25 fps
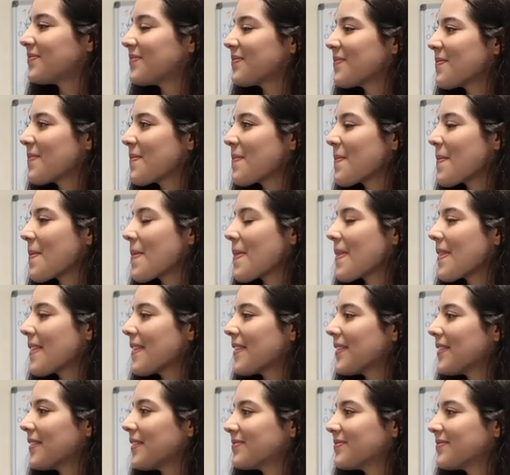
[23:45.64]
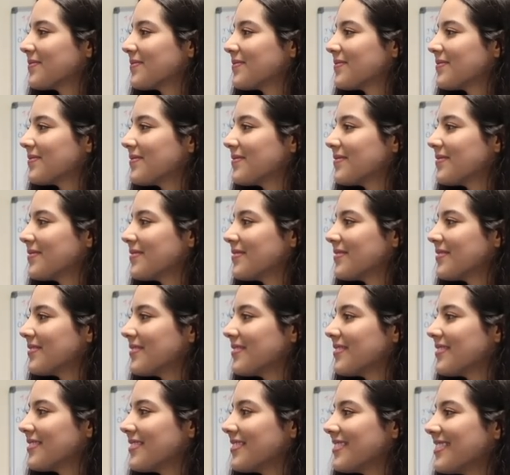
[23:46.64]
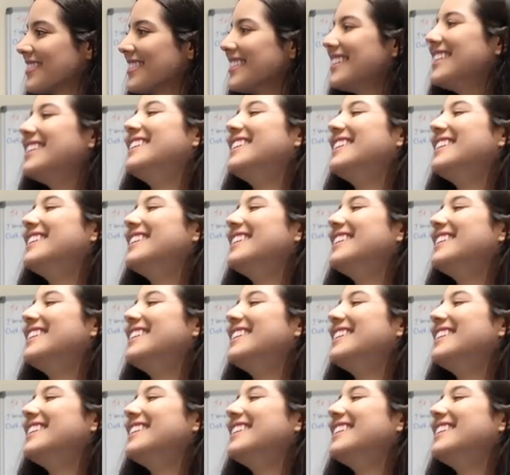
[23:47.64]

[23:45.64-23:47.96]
(silent)